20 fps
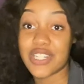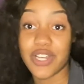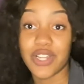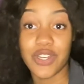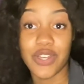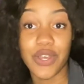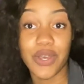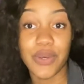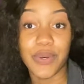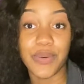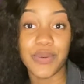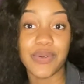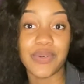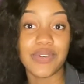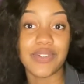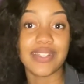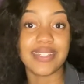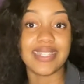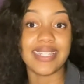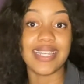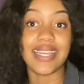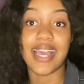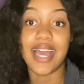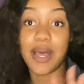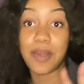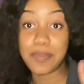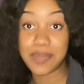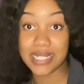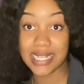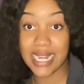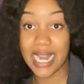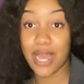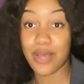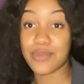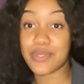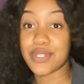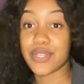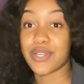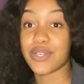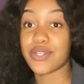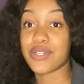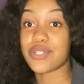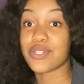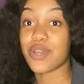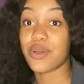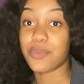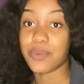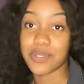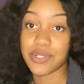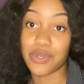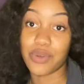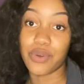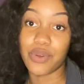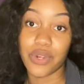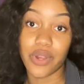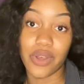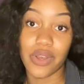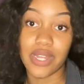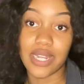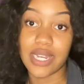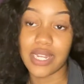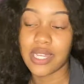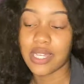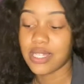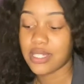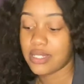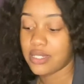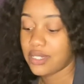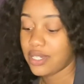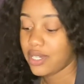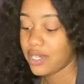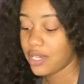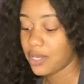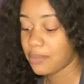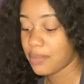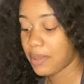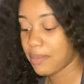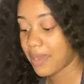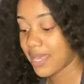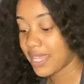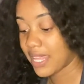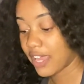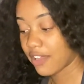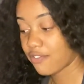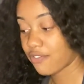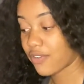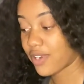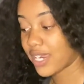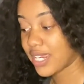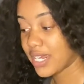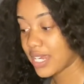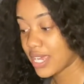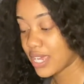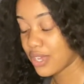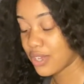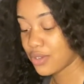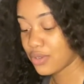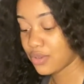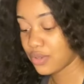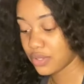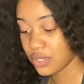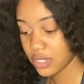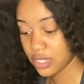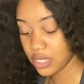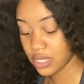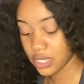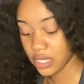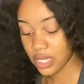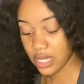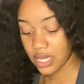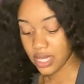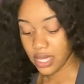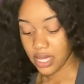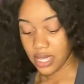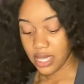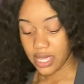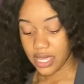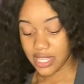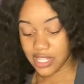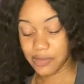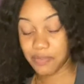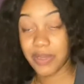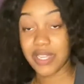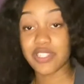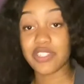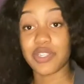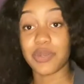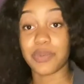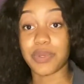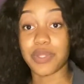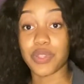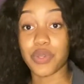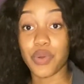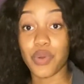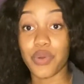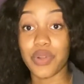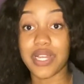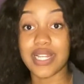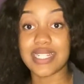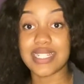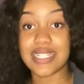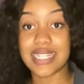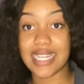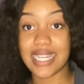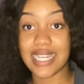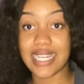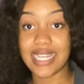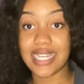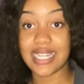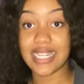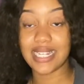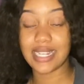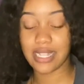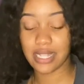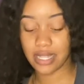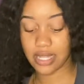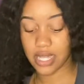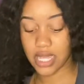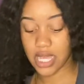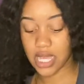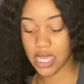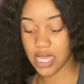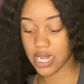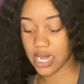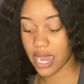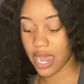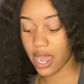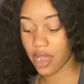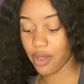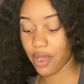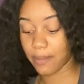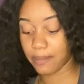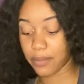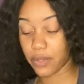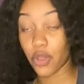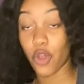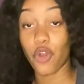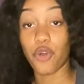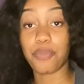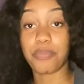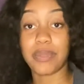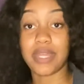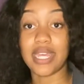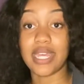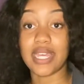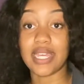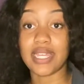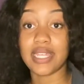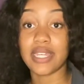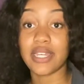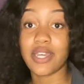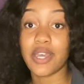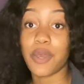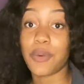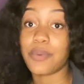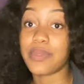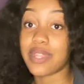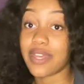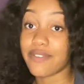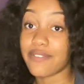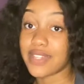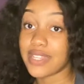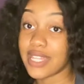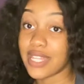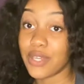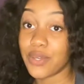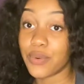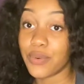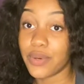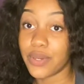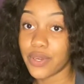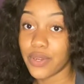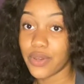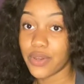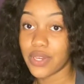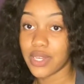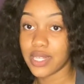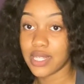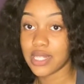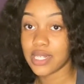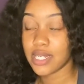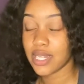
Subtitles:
y'all know the ups and outskirts on what's going on in my life right now, especially with quarantine and how I'm coping with everything going on.